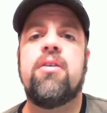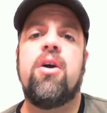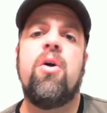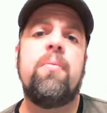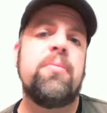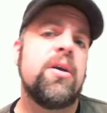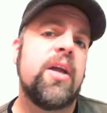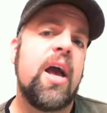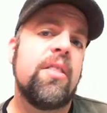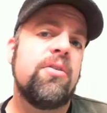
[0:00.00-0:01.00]
I hope to
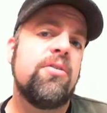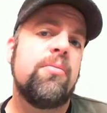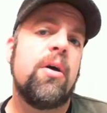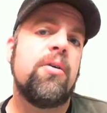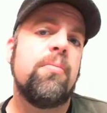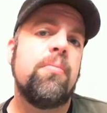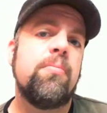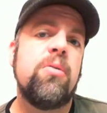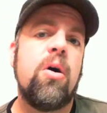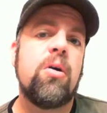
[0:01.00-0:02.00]
gather some other
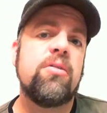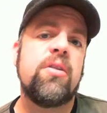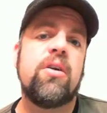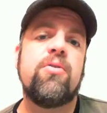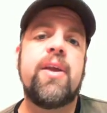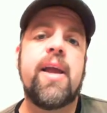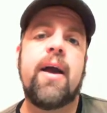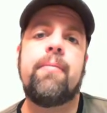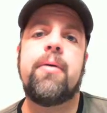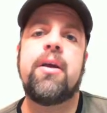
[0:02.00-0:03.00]
blogs that are
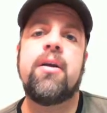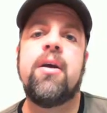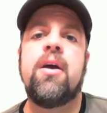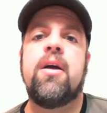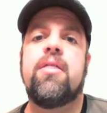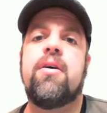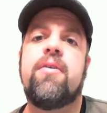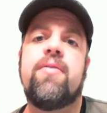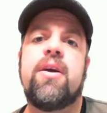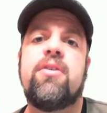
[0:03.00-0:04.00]
recapping the
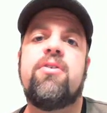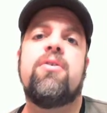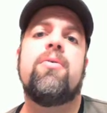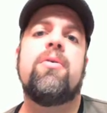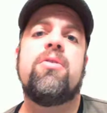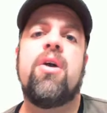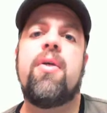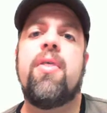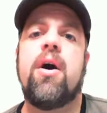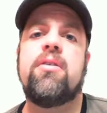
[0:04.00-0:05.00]
event too and their
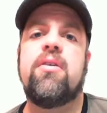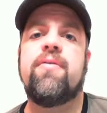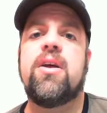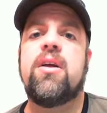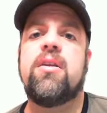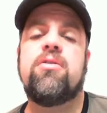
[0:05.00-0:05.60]
thoughts on that.